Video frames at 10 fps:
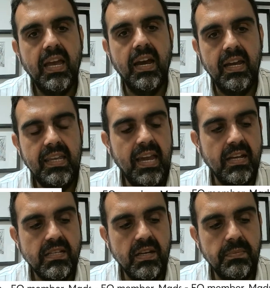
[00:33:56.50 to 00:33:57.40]
Yeah,
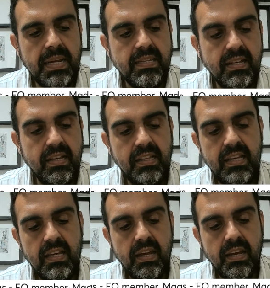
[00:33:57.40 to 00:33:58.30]
so
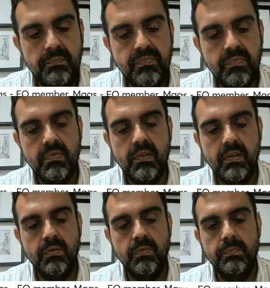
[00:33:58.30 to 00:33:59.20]
basically, um,
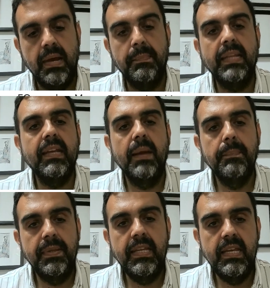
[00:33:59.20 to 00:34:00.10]
my main
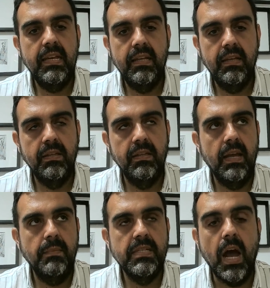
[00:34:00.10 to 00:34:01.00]
company, eh, the
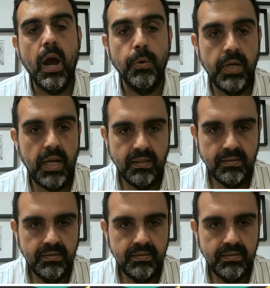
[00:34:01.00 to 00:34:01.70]
name is Aura,